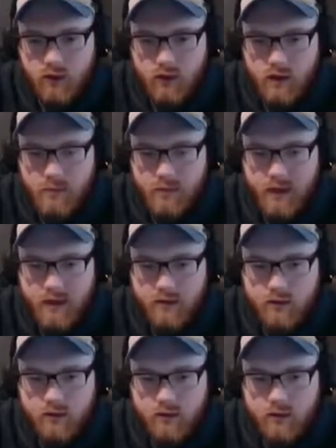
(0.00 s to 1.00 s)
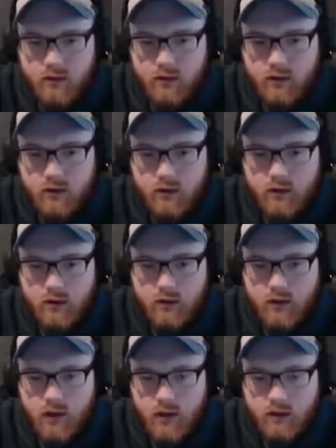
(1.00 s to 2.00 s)
Not bad.
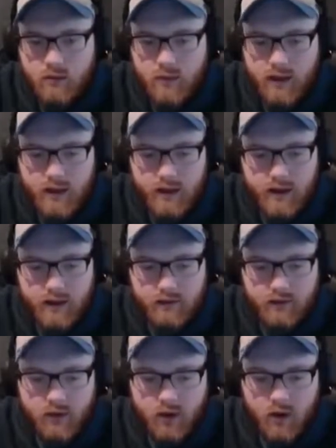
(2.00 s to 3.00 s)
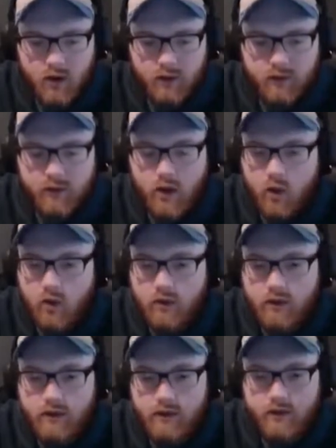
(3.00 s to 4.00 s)
Not bad at all. So,
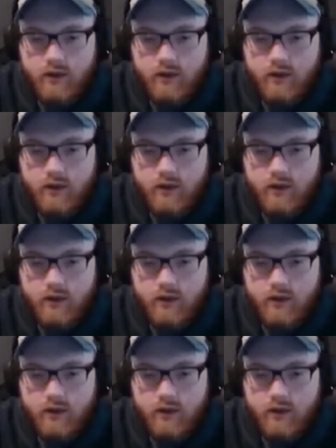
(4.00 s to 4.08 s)
ladies and